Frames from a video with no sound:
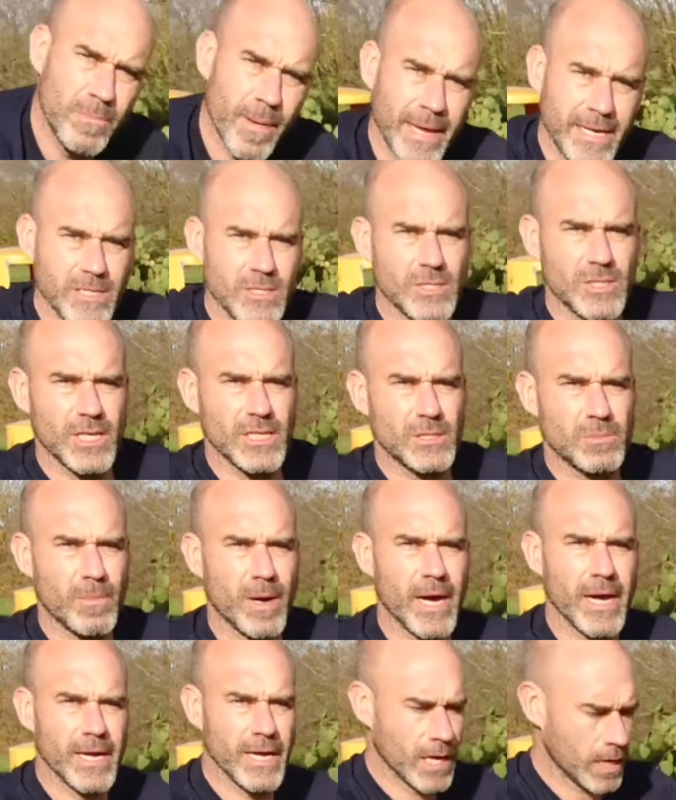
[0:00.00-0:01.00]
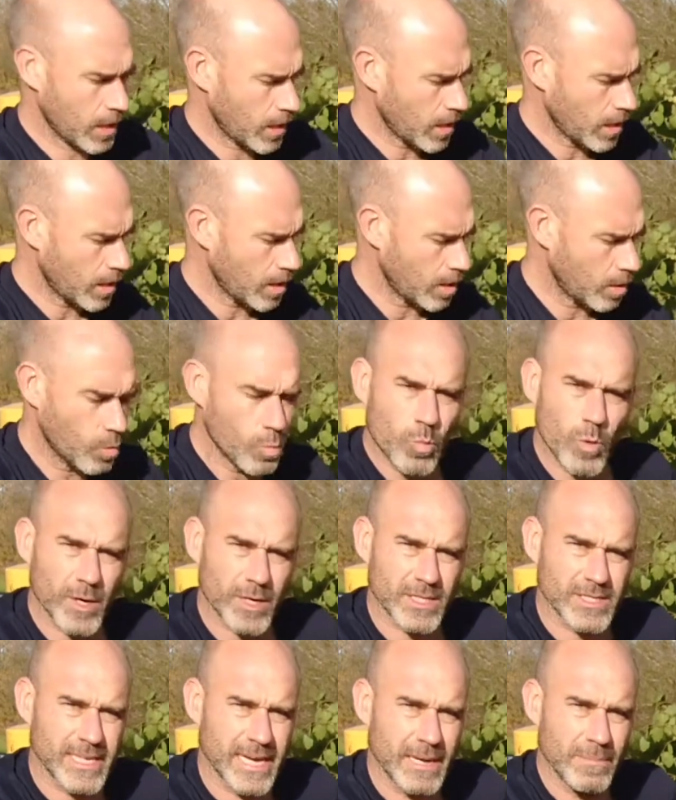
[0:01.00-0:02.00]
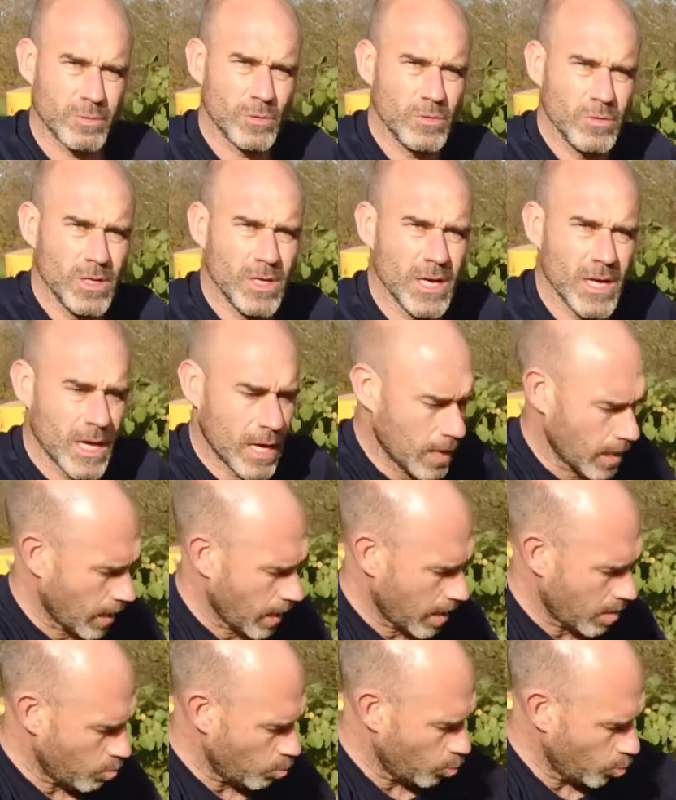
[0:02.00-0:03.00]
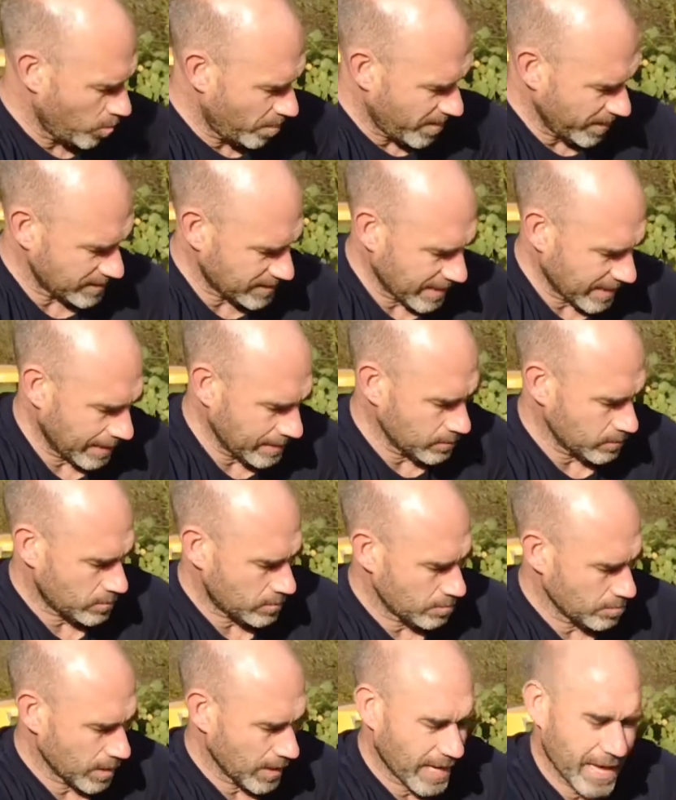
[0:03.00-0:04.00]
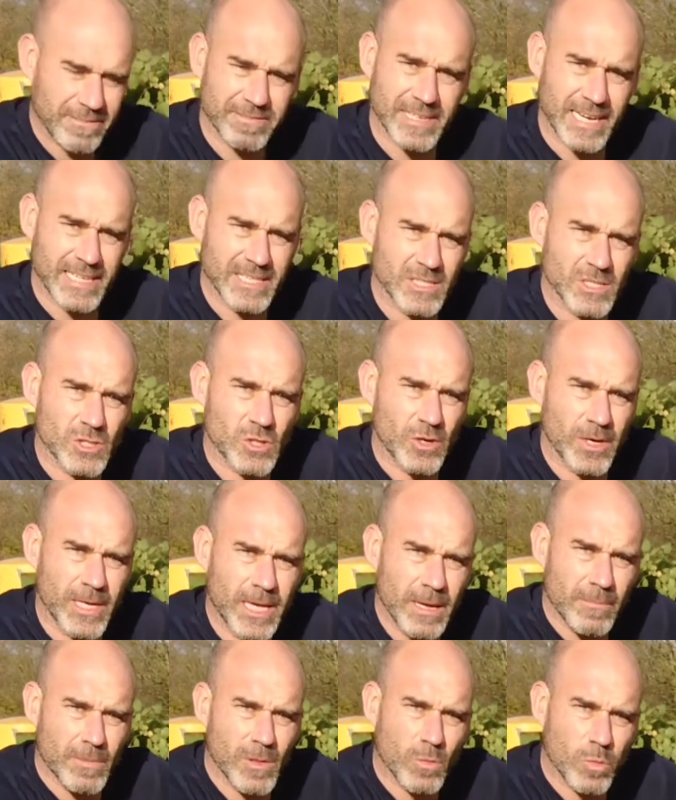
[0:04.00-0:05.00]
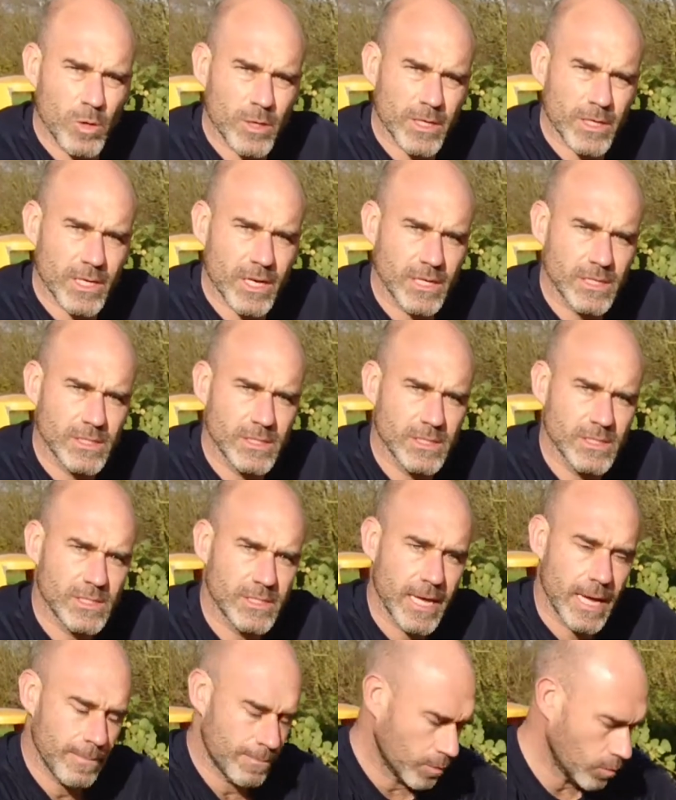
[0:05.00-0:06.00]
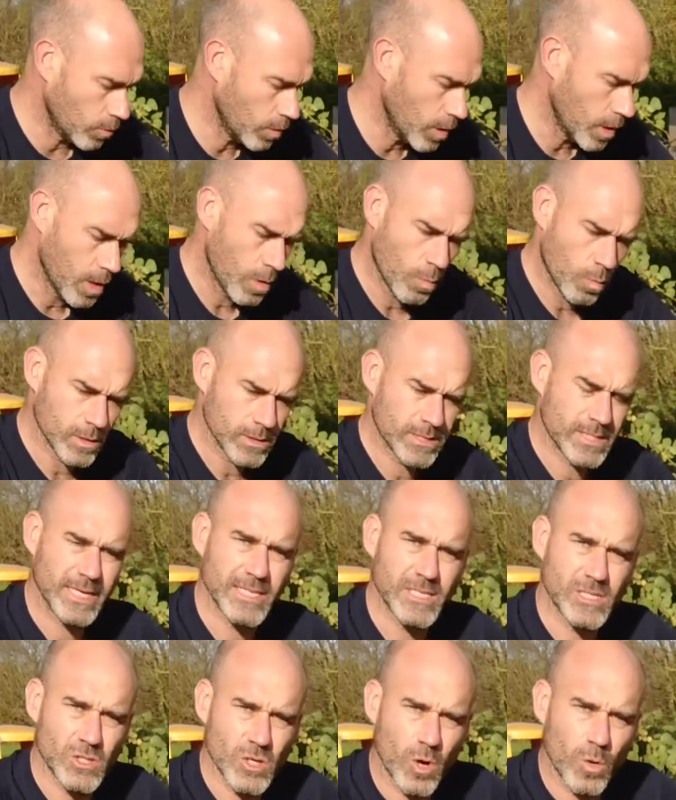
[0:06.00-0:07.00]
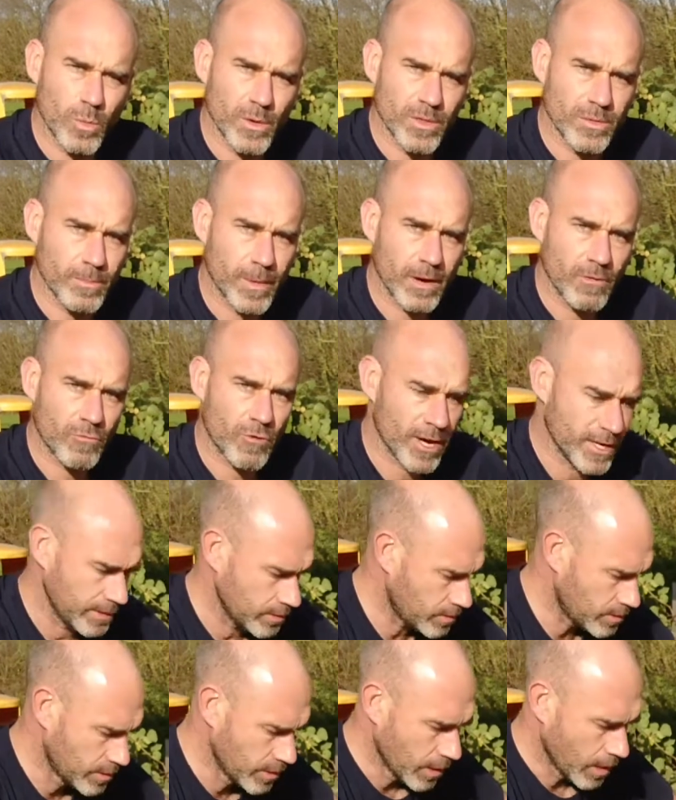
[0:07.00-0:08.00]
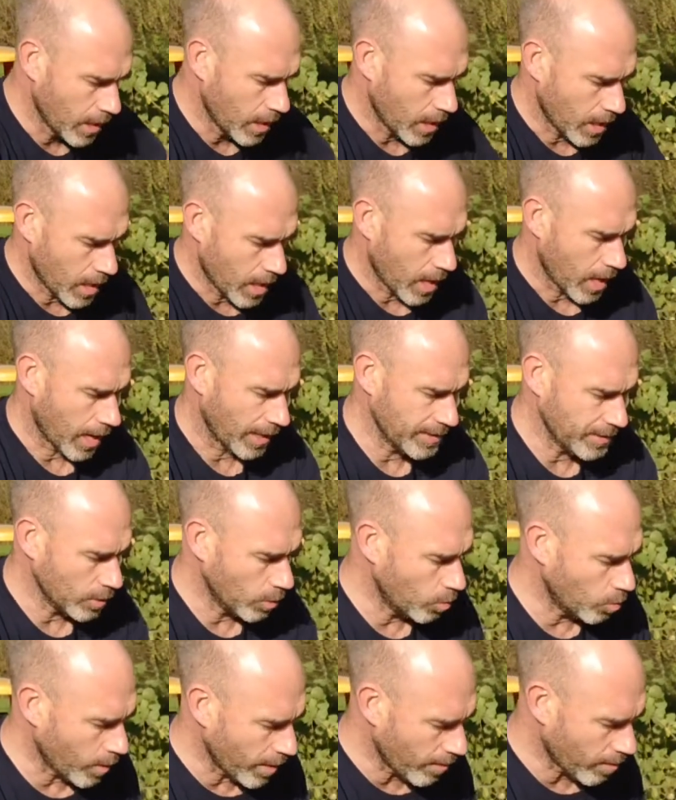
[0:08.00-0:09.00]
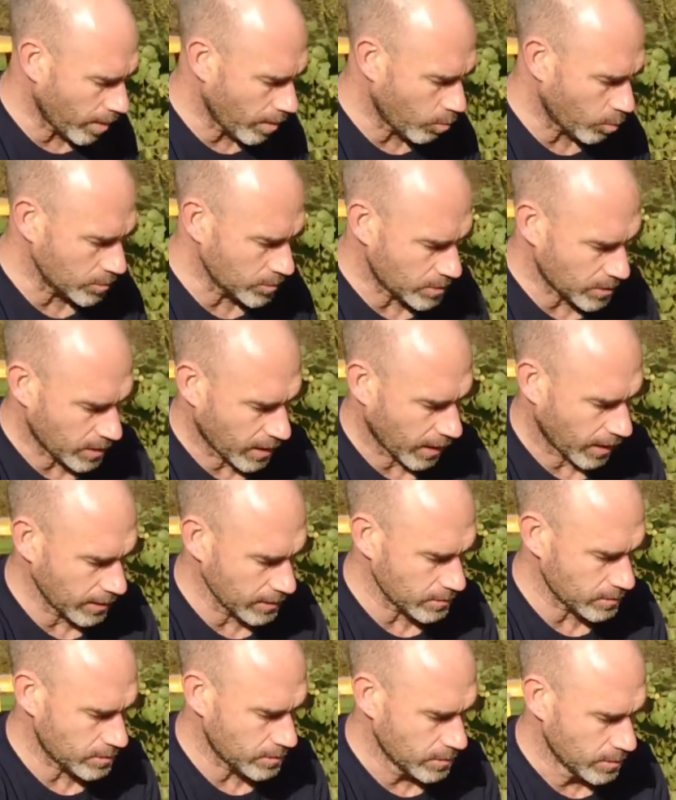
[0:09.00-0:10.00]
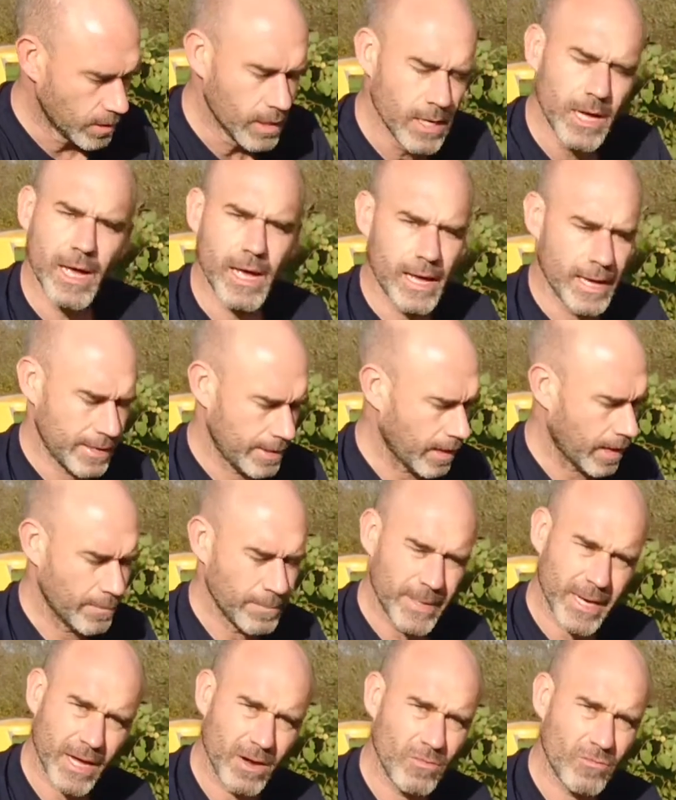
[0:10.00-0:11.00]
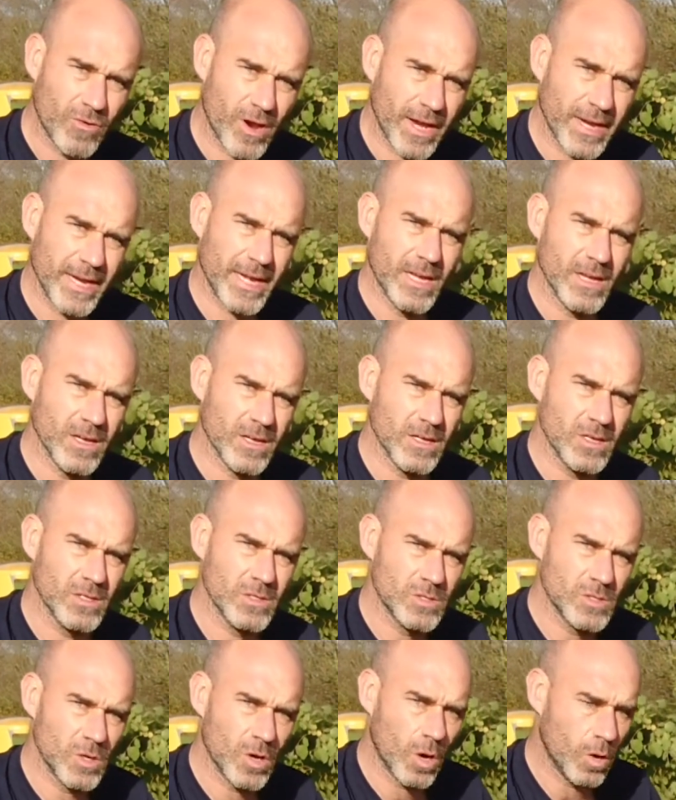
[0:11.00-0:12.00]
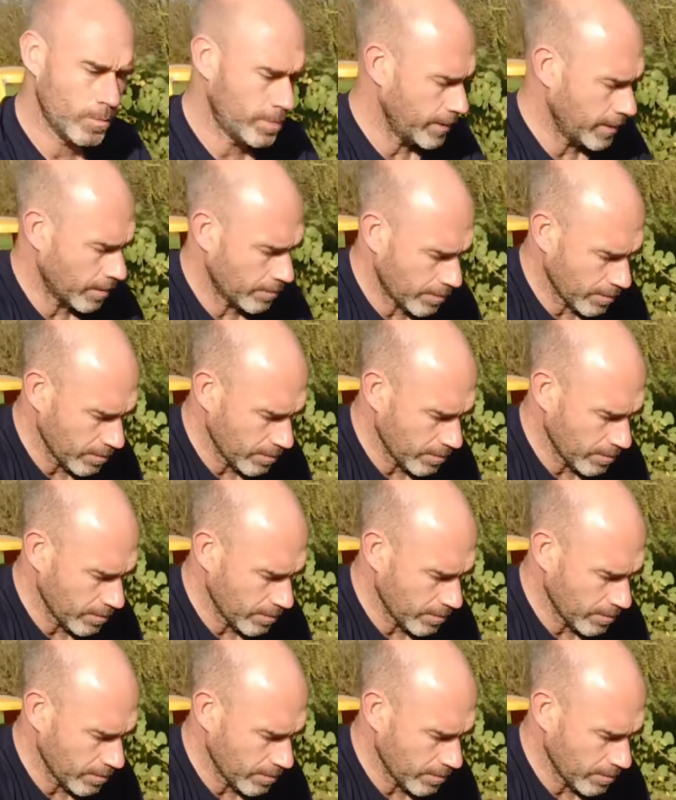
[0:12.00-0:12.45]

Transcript: bench as my work table. This hand, my left hand, is going to keep the work nice and stable whilst I saw with my right. I know where I want to cut. I'm now ready to open up